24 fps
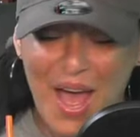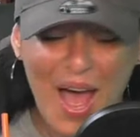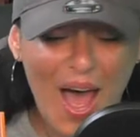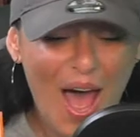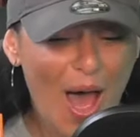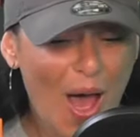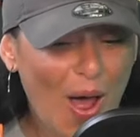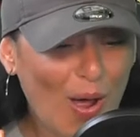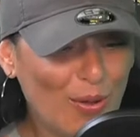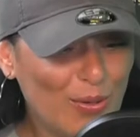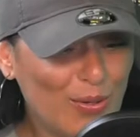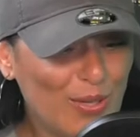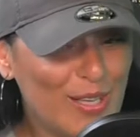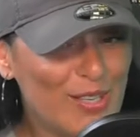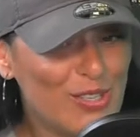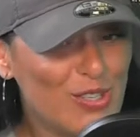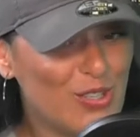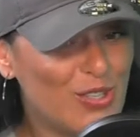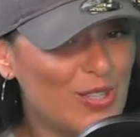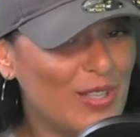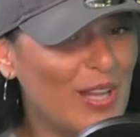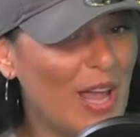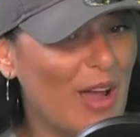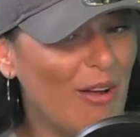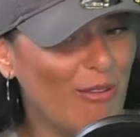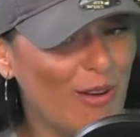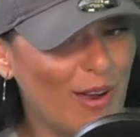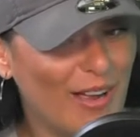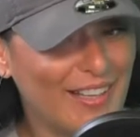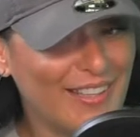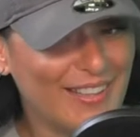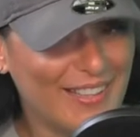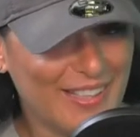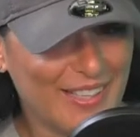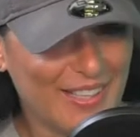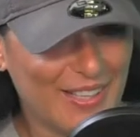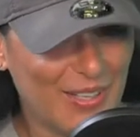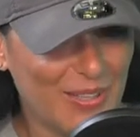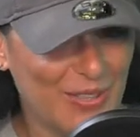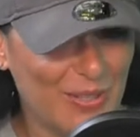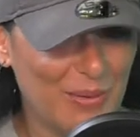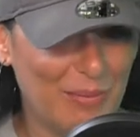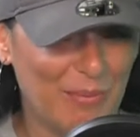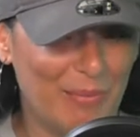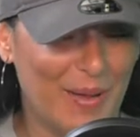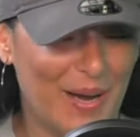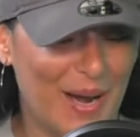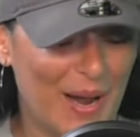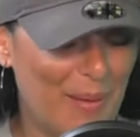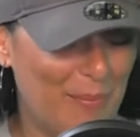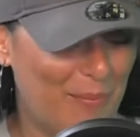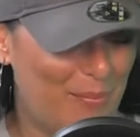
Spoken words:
I don't think she directly killed him, but I